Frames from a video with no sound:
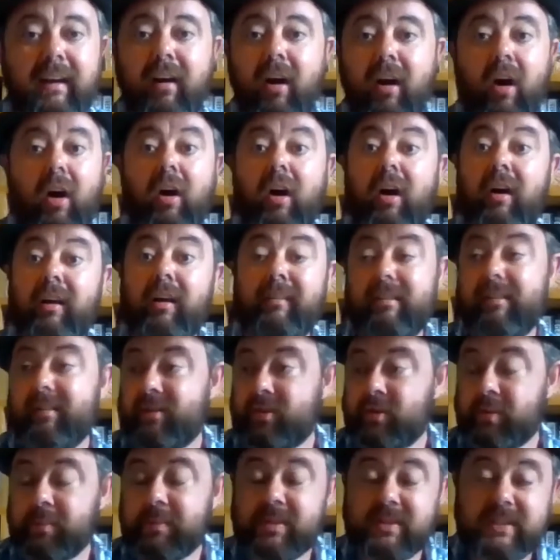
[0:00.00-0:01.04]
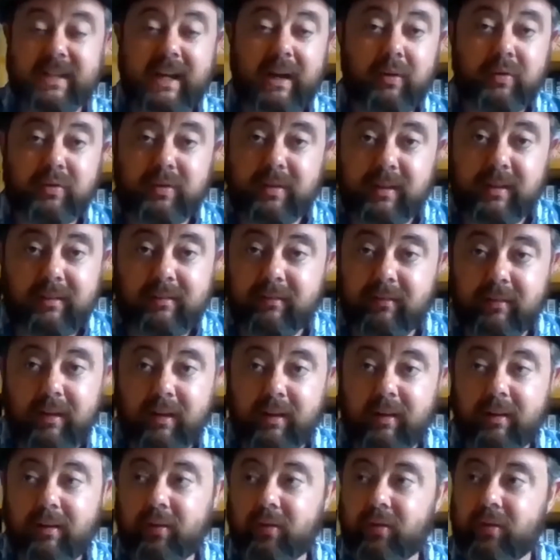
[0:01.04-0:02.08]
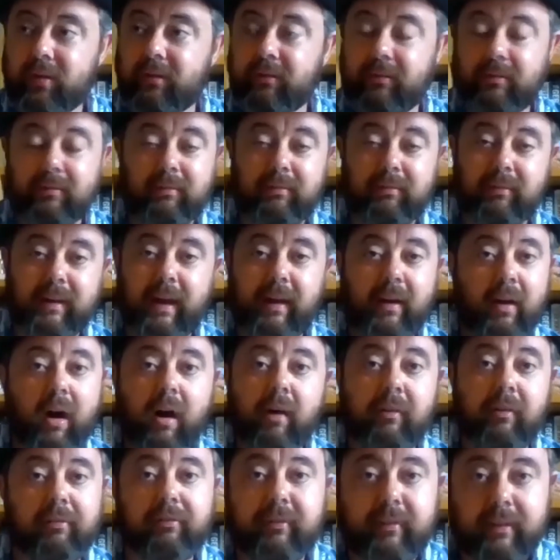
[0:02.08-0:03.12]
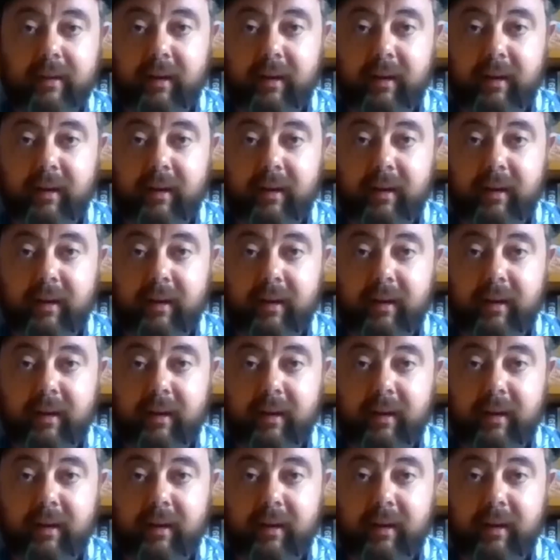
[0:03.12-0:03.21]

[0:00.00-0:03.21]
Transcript: or even somebody shouting, get off to